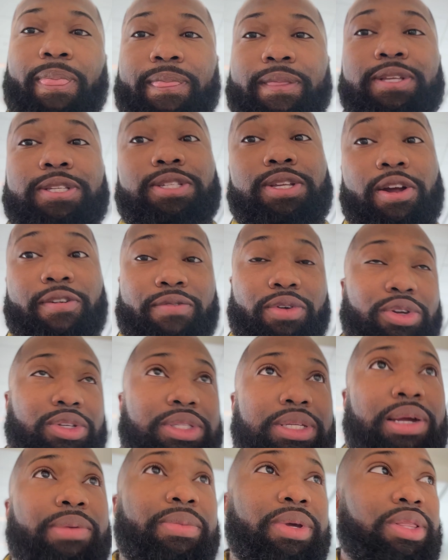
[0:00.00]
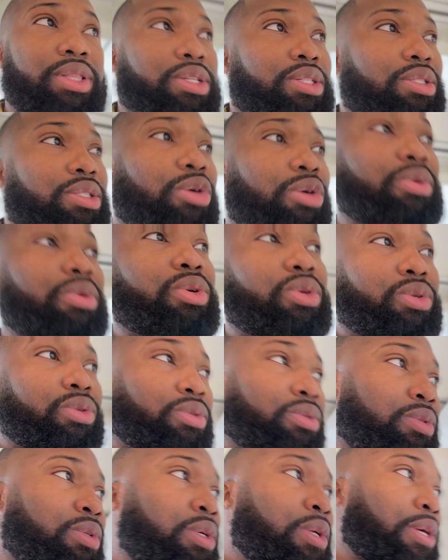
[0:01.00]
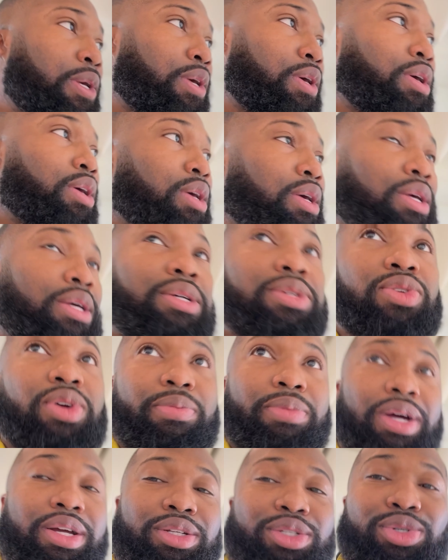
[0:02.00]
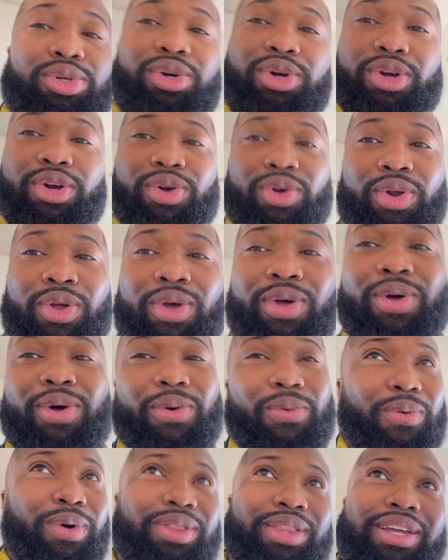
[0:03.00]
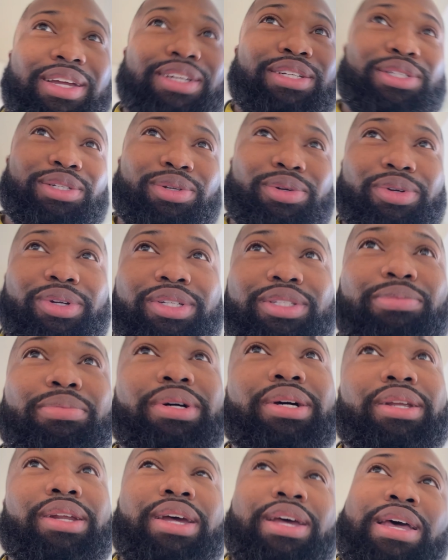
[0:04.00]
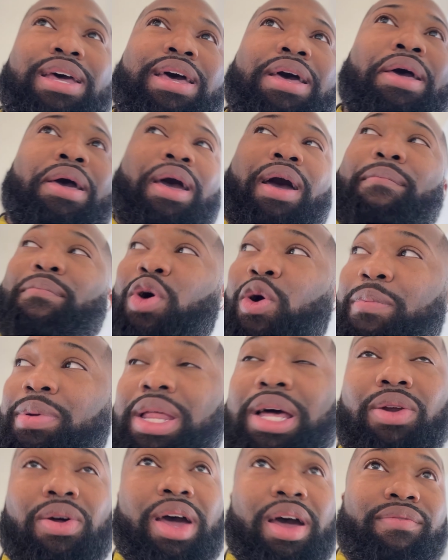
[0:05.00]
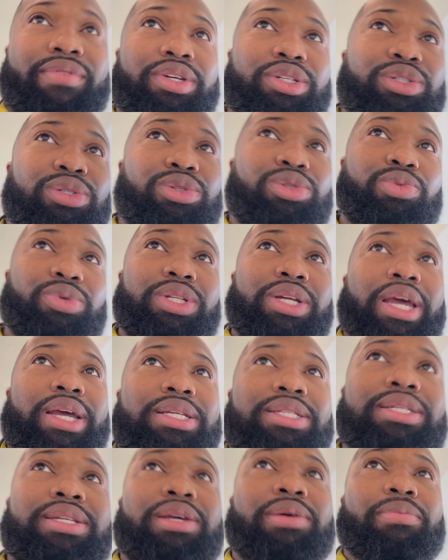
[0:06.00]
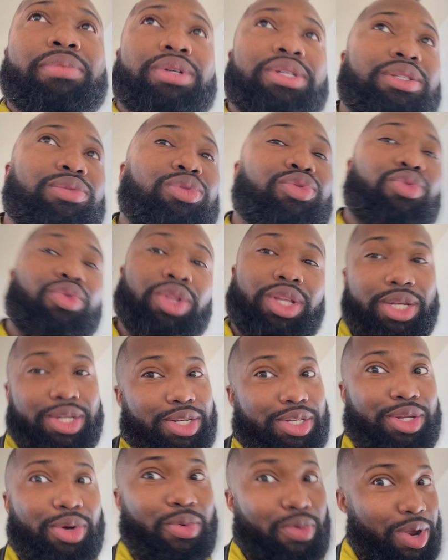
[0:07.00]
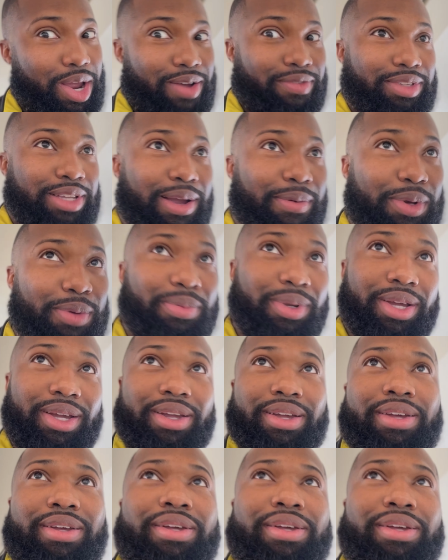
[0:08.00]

This is our first time in this terminal, so I'm not sure what the issue is, but I'm hoping I don't have issues with KCM because we really don't have time to play